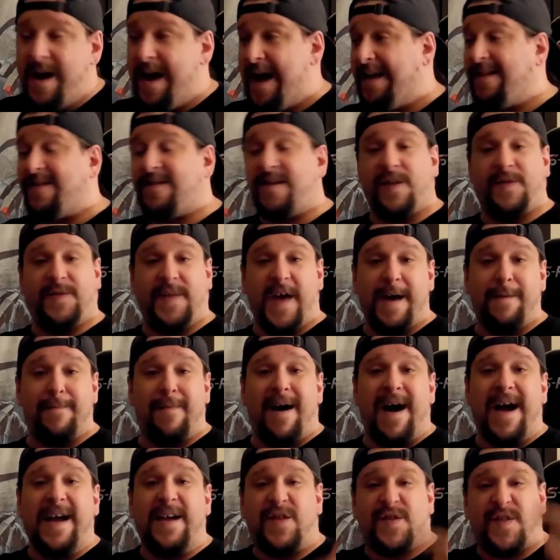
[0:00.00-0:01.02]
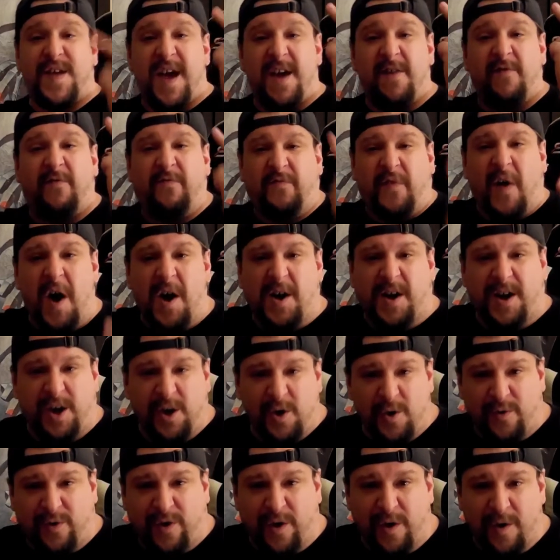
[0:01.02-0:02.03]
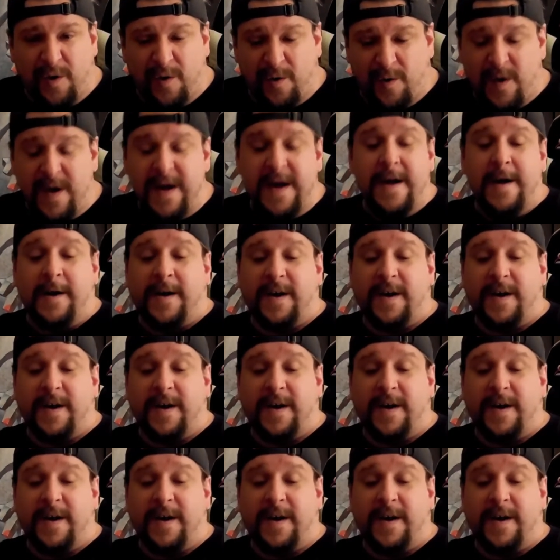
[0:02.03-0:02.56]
And to them I say, fuck you too,